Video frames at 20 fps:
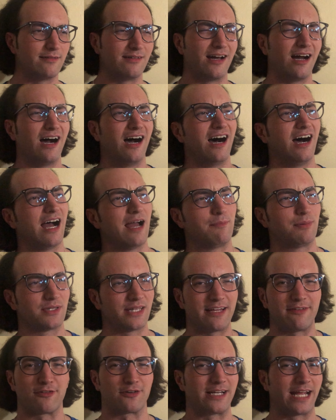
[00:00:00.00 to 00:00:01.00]
Uh, I
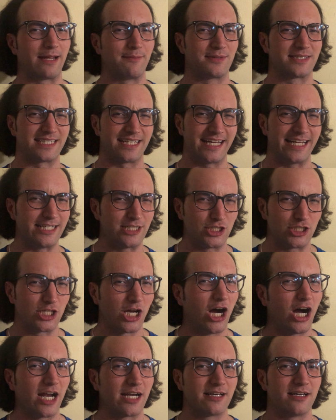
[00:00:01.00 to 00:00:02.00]
believe her name is
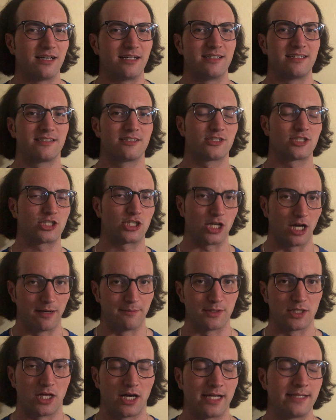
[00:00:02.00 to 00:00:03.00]
Ishana
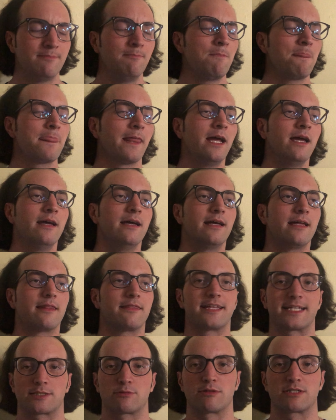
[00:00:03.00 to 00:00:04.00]
Shyamalan.
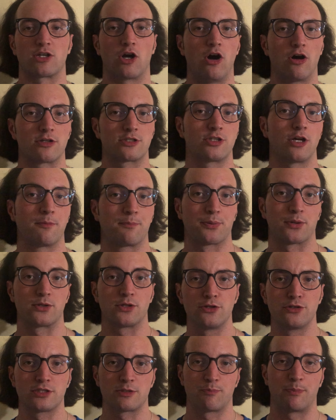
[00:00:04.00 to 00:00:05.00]
This was also
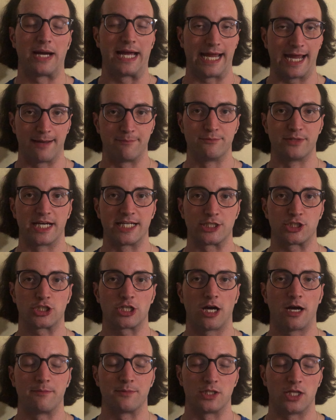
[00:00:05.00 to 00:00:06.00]
produced by M. Night
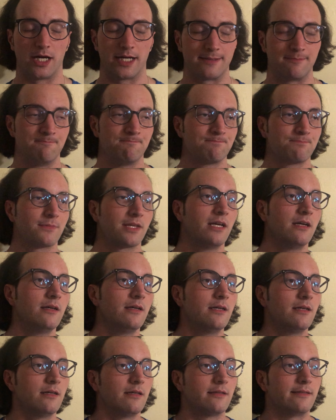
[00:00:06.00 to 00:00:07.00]
Shyamalan.
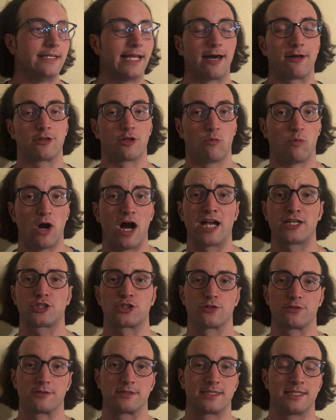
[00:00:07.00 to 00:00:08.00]
Now, The
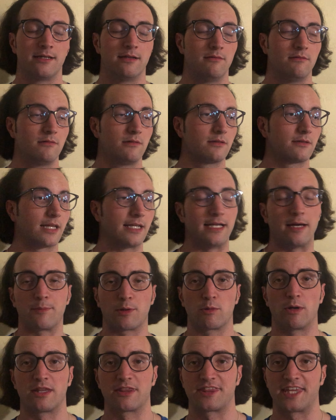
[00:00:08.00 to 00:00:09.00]
Watchers, the
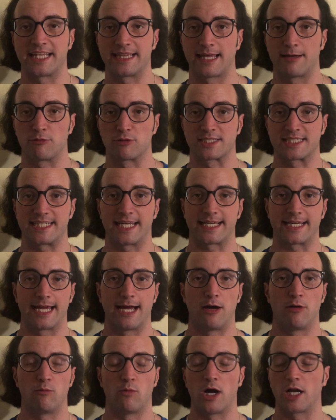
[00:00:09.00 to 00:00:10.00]
number one thing that will stick
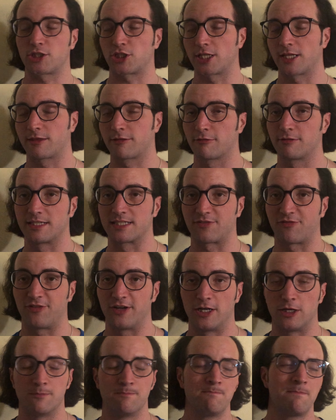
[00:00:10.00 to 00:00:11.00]
out watching through this
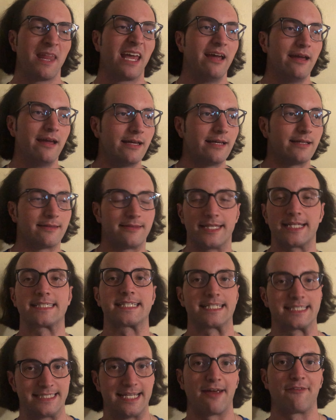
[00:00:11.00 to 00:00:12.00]
film, this
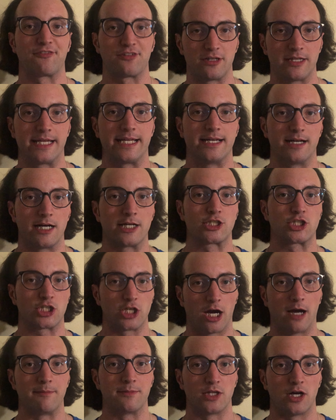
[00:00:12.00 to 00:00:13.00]
is definitely a
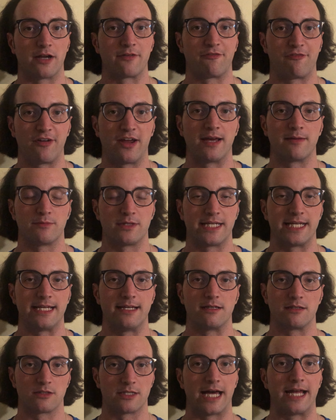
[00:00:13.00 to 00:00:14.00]
Shyamalan
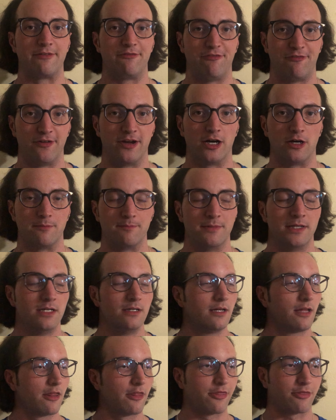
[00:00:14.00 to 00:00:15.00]
family led film
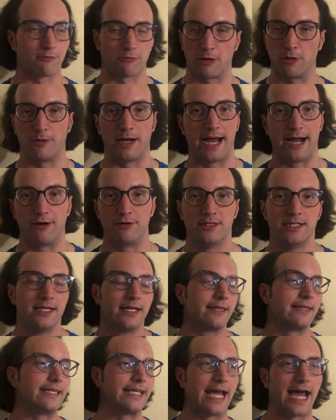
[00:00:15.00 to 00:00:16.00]
throughout.
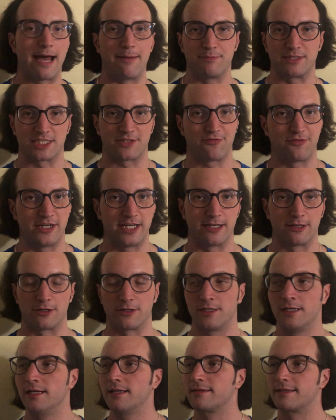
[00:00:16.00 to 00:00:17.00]
The
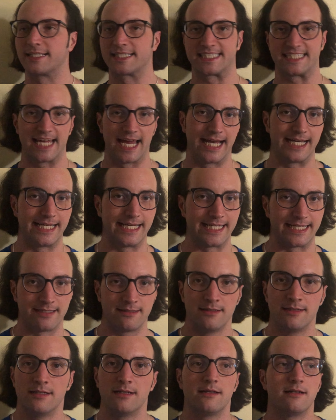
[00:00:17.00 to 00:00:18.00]
atmosphere, the
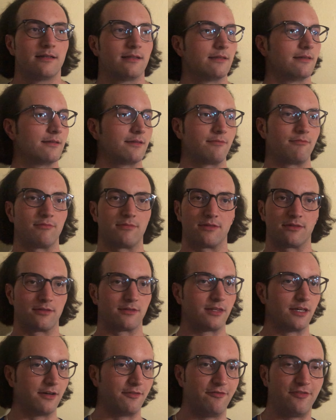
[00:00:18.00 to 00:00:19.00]
setting,
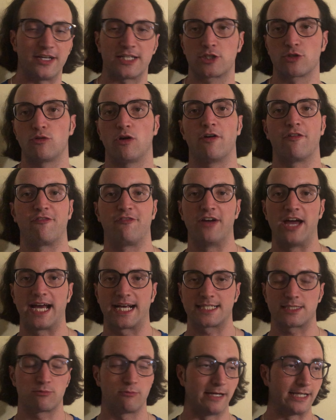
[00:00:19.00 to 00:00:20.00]
the visual
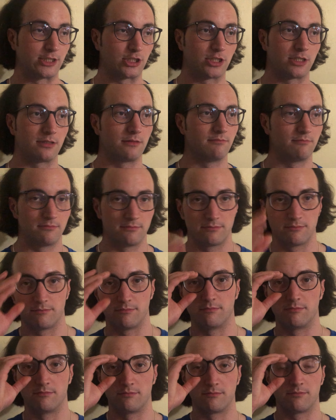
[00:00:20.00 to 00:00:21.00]
effects, which
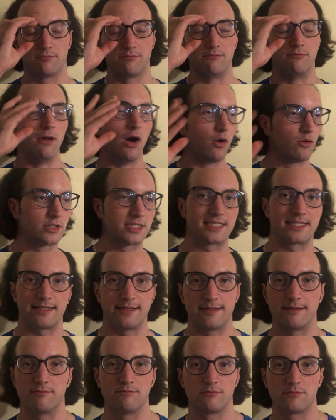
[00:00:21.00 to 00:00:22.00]
most
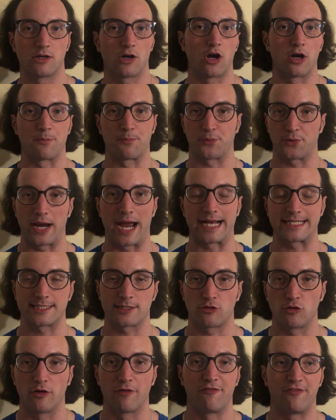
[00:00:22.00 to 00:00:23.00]
are
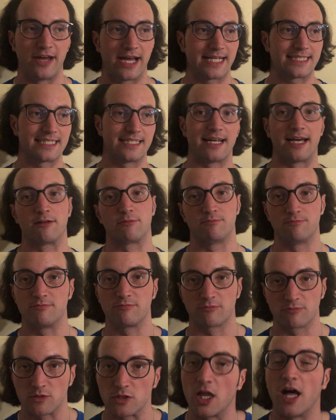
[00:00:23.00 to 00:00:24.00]
practical effects, and I
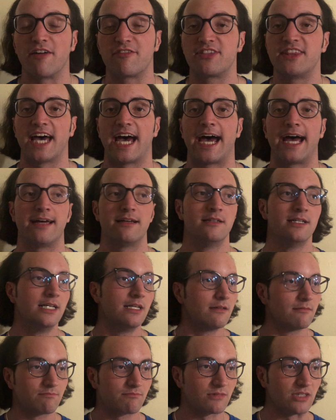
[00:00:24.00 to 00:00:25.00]
love that.
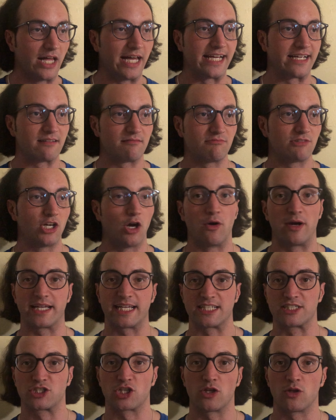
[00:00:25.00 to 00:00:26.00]
Like going
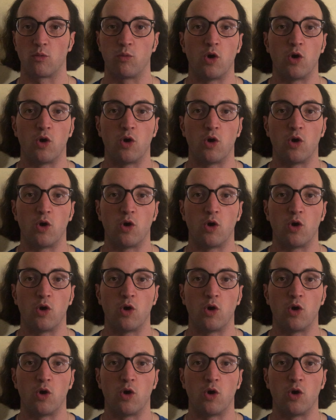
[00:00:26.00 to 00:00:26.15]
into the